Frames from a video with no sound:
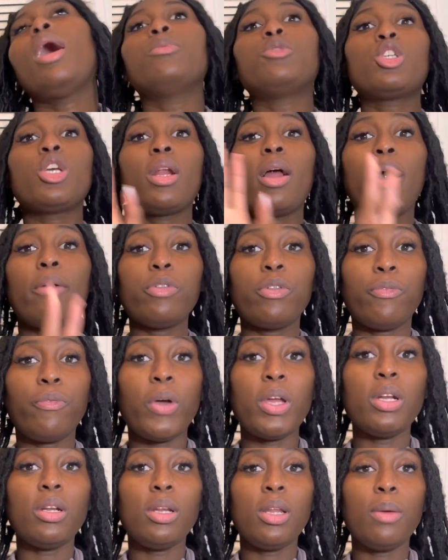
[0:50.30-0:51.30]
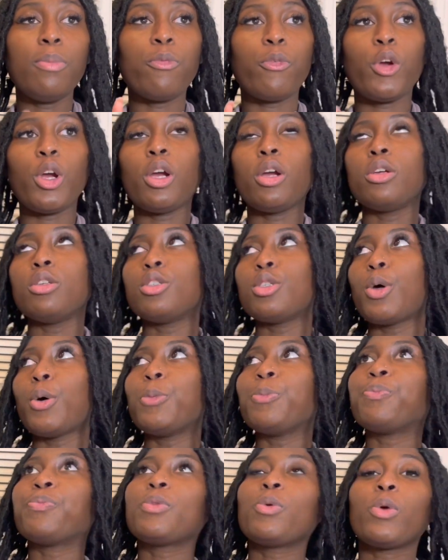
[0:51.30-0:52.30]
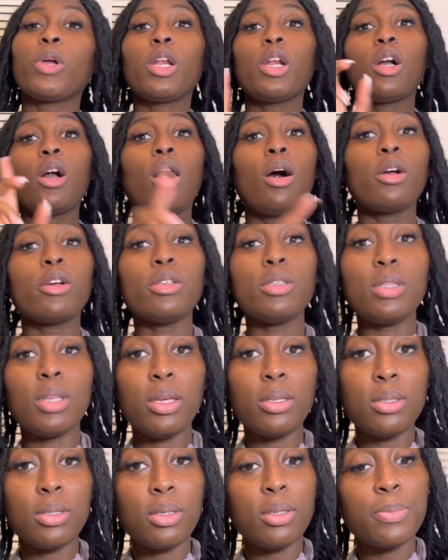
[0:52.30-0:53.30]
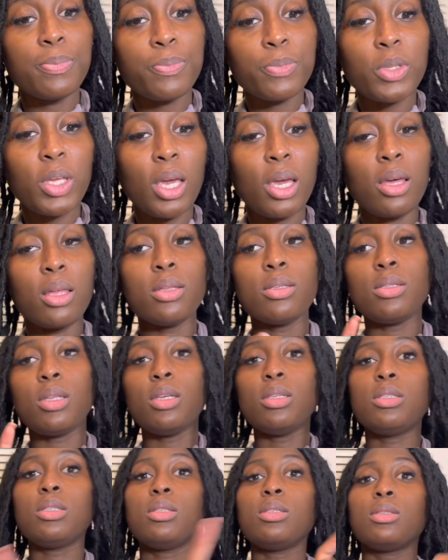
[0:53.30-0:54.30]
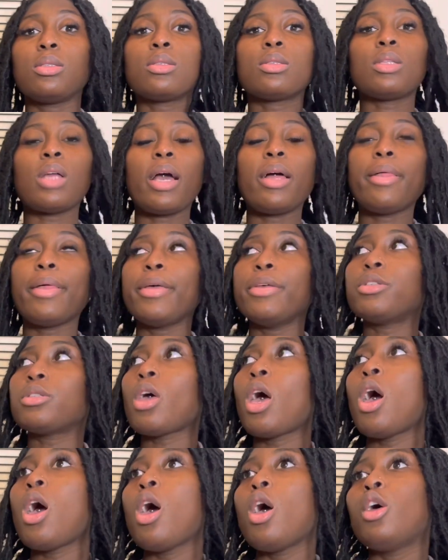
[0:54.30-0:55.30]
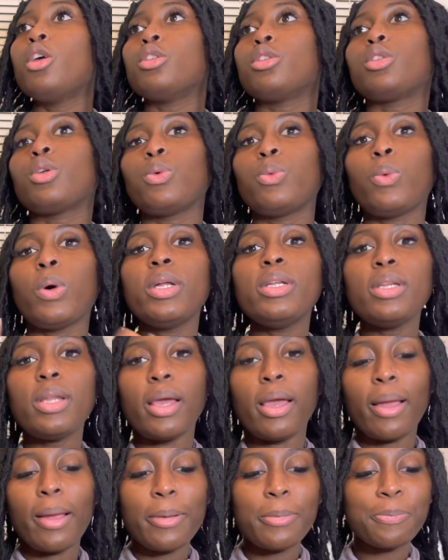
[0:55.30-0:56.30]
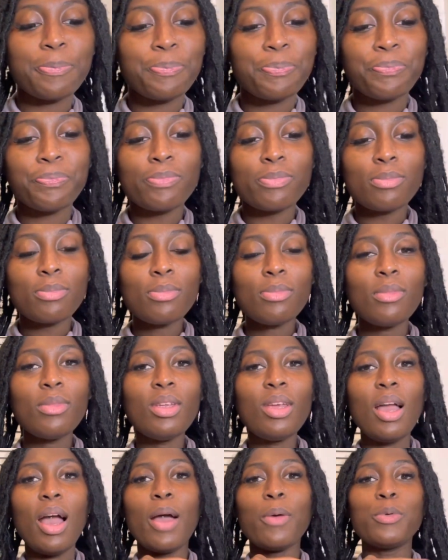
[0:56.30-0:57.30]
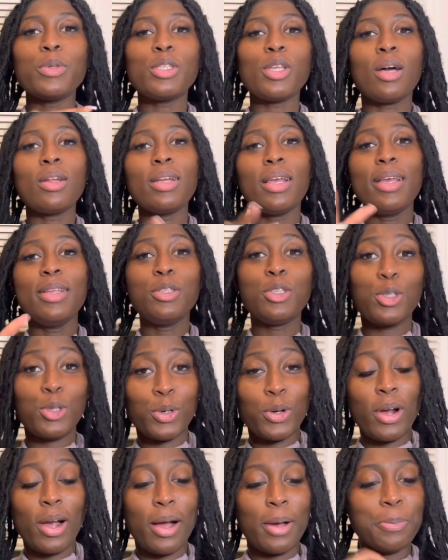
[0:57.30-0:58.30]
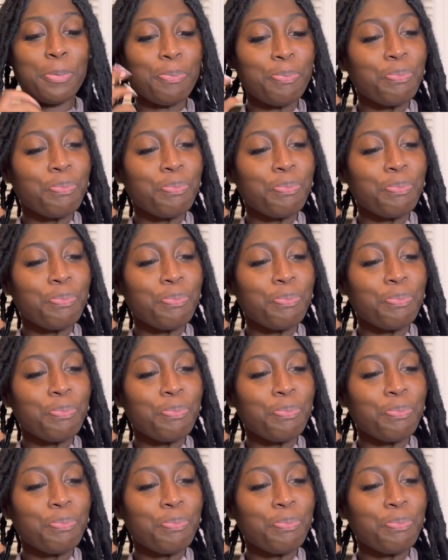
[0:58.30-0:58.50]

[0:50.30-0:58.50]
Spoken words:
just gonna have to find a name for her, so we're gonna call her Stacy. Okay, Stacy's the stylist. So one day I was on Instagram